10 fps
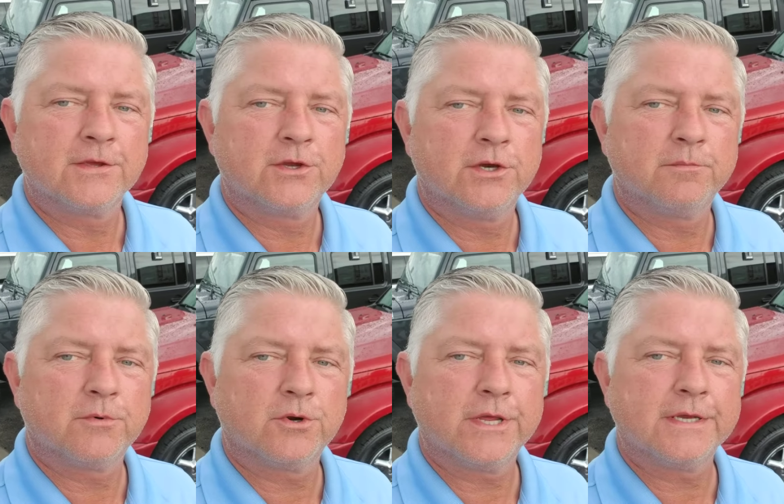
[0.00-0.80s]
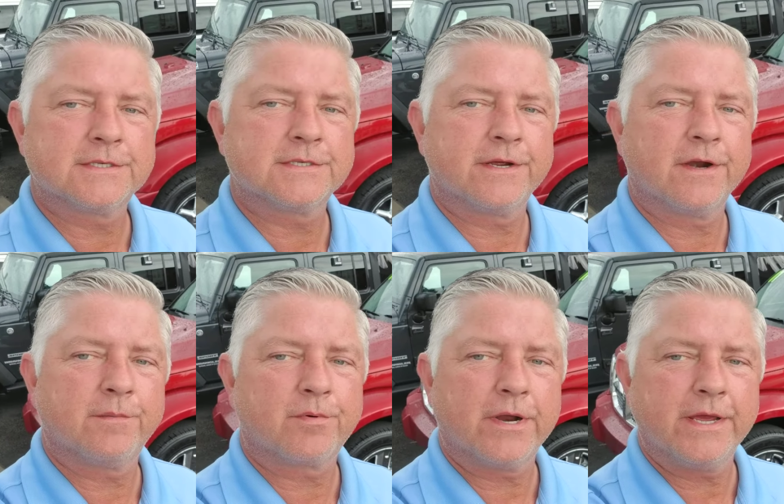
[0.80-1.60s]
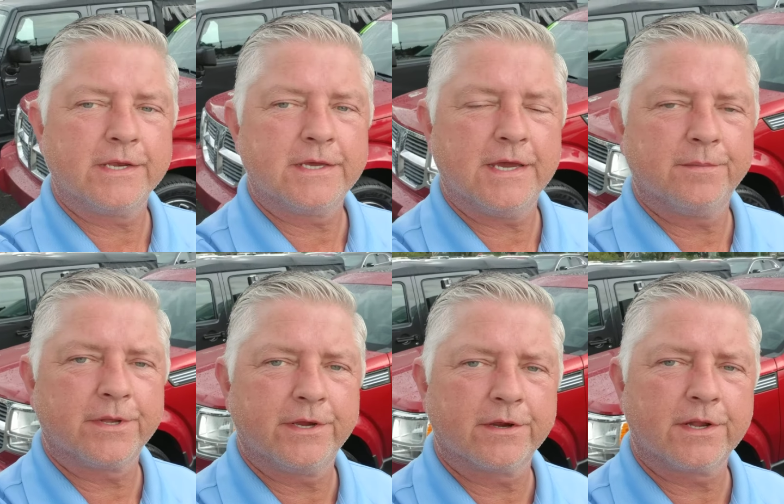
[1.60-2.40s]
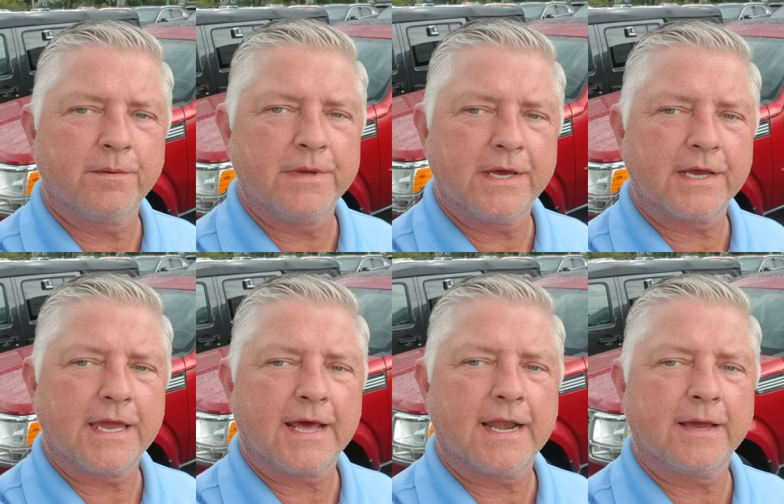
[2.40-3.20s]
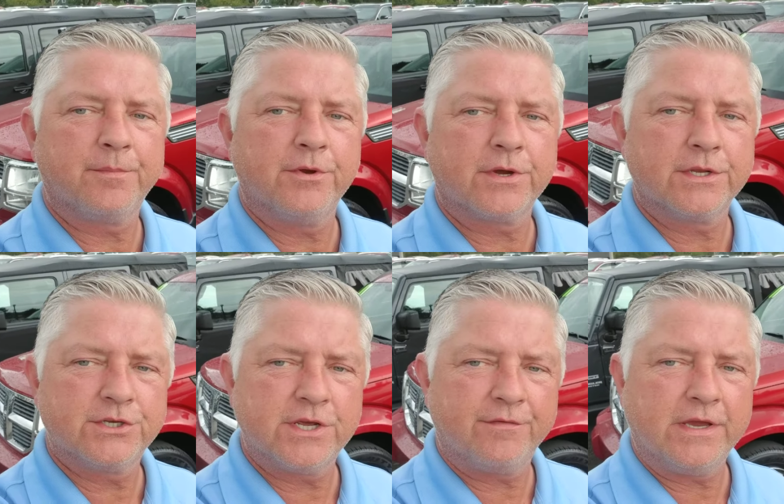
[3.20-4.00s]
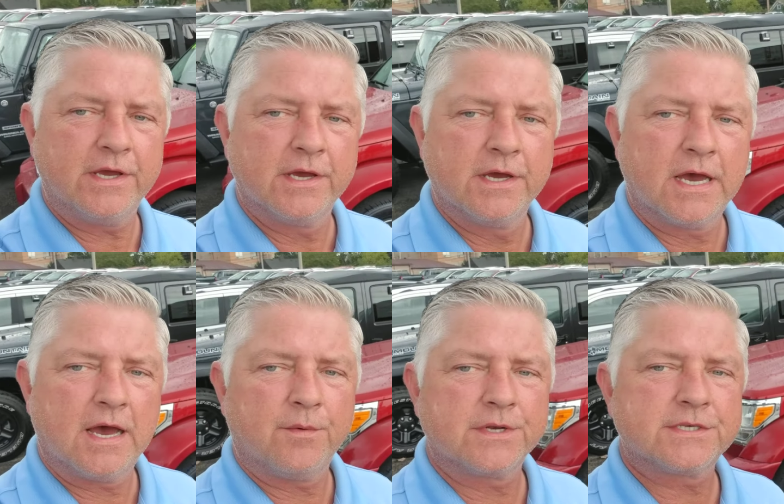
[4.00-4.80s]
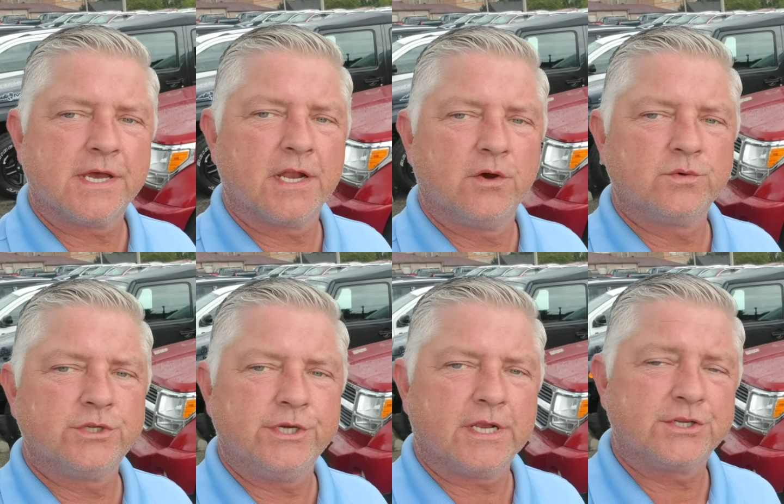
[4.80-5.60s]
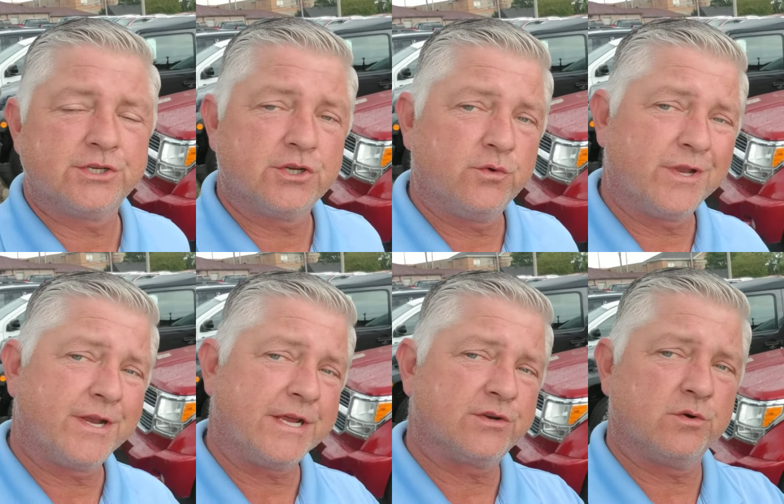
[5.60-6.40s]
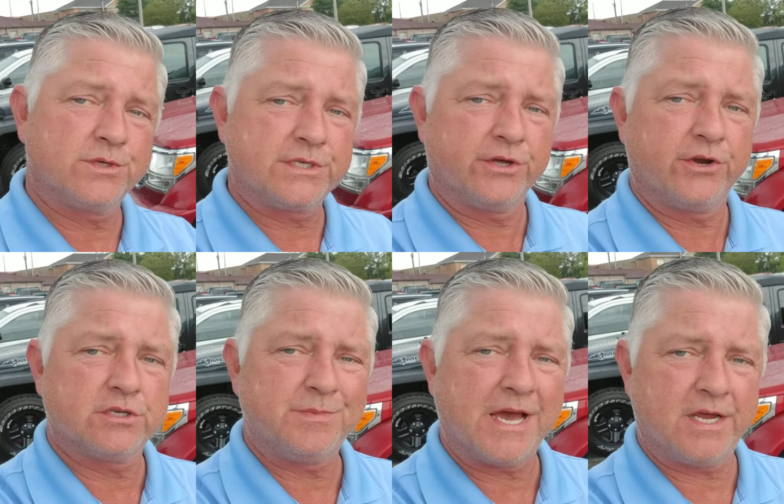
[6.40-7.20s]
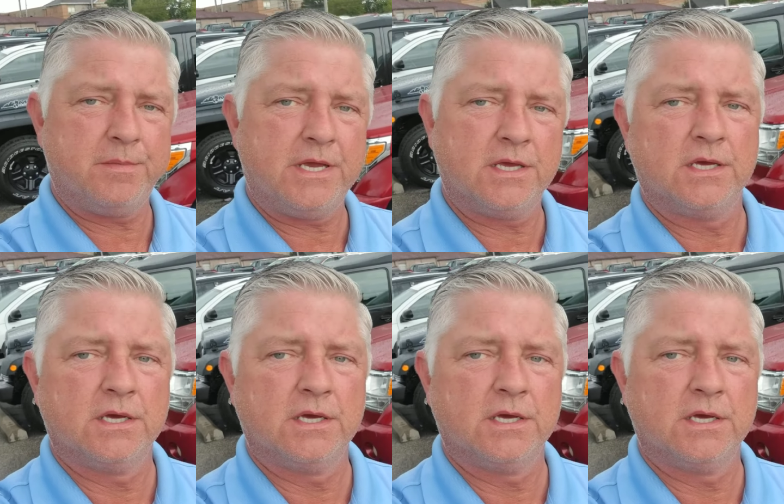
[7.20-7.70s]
Good morning, Sarah. Bryan Campbell here, Columbiana Cadillac, Buick, and Chevy. I want to say hello to you and let you know the Nitro is still here. It's behind me.